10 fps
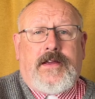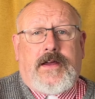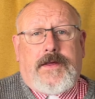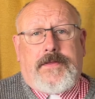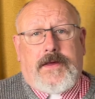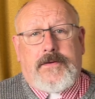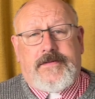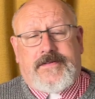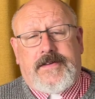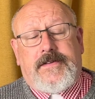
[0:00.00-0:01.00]
And
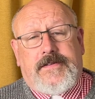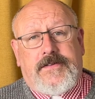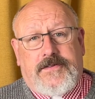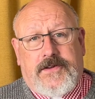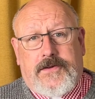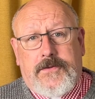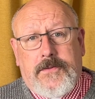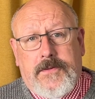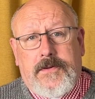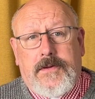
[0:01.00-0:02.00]
those that
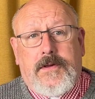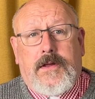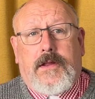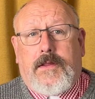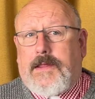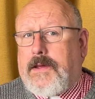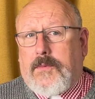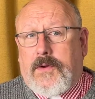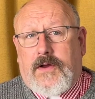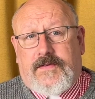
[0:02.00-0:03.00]
do their
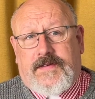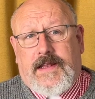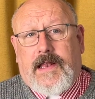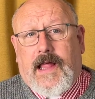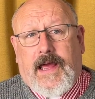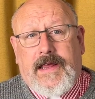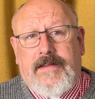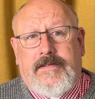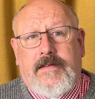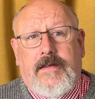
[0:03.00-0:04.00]
works in
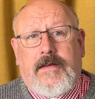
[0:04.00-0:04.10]
light